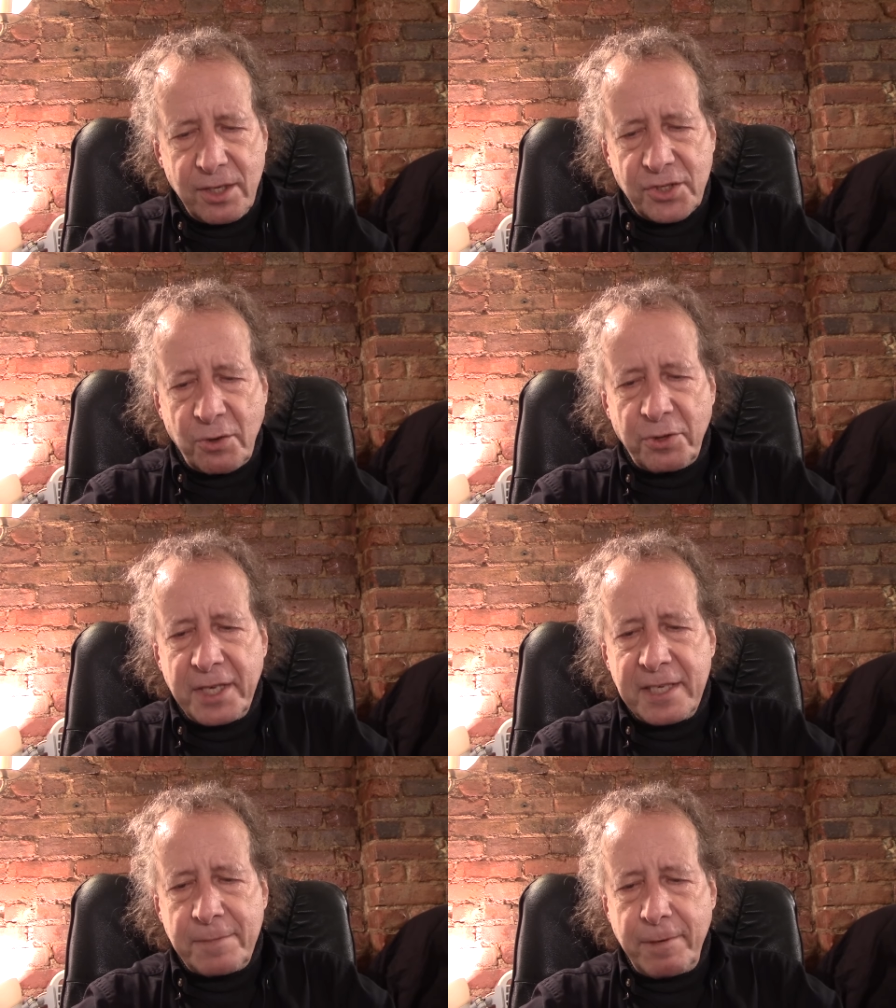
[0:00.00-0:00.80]
So
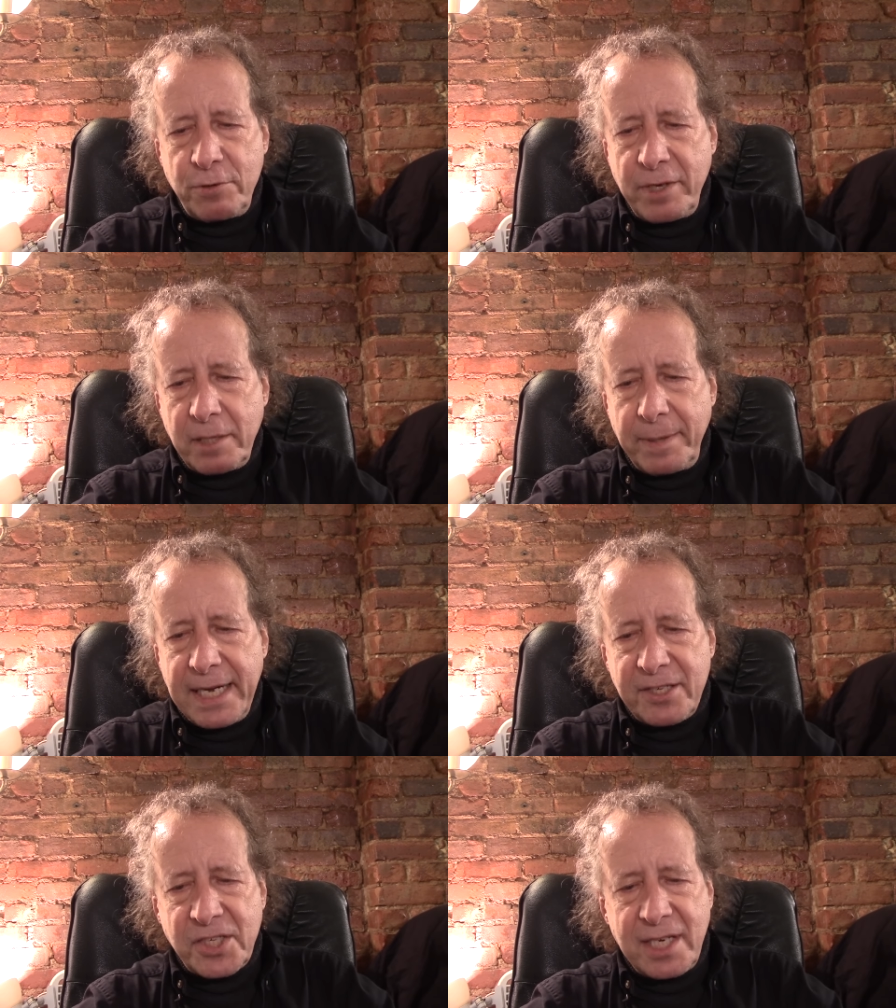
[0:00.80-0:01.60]
things between the
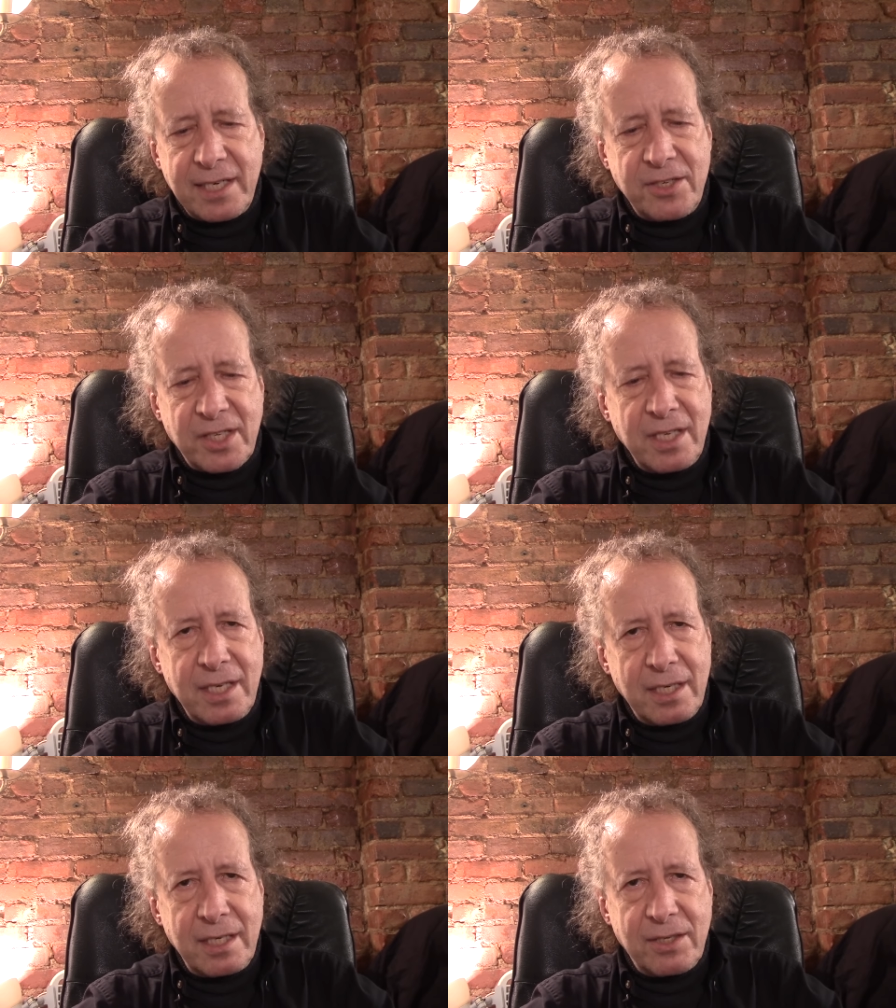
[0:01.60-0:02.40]
Pakistanis and
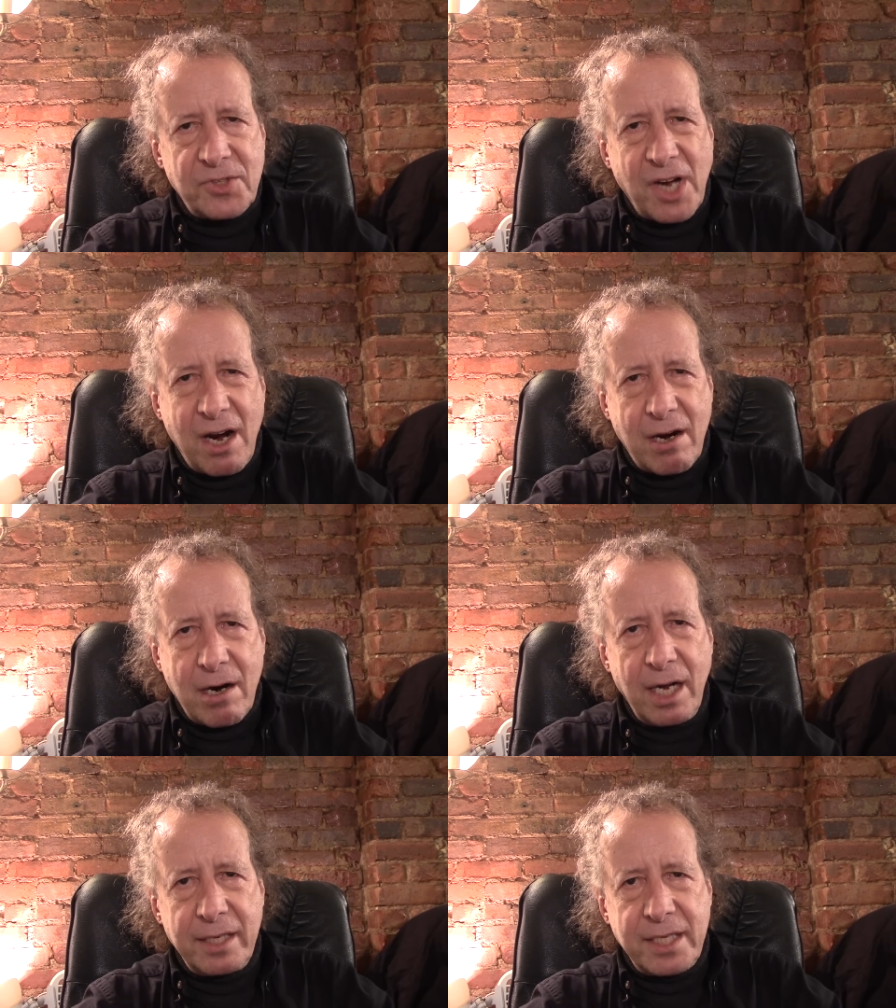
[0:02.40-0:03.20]
the Indians
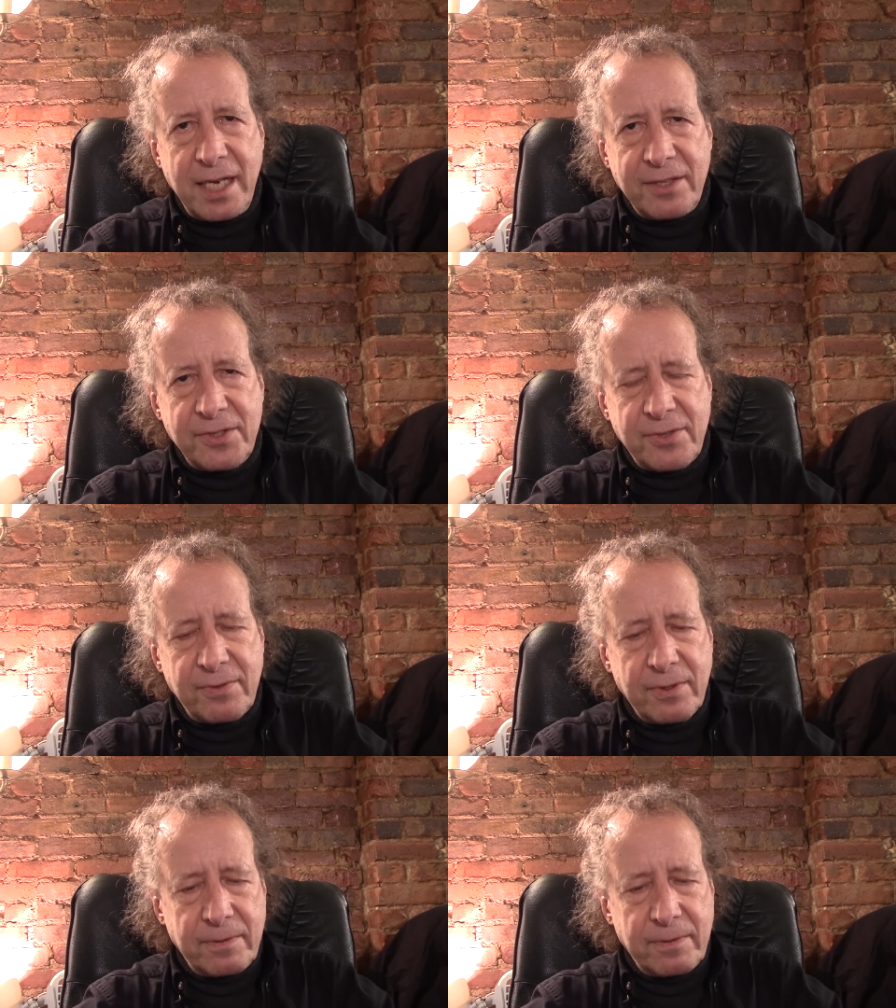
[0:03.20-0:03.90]
are tense.